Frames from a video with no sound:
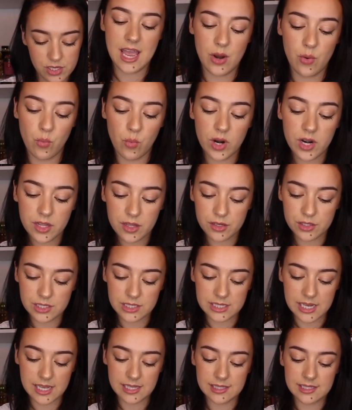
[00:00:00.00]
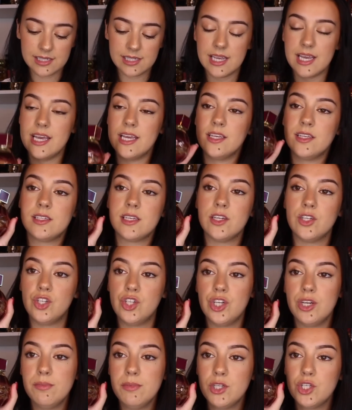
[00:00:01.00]
And one of those scents is
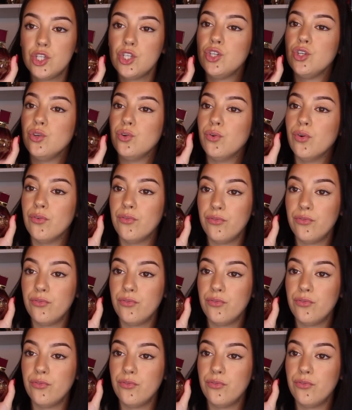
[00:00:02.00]
Jimmy Choo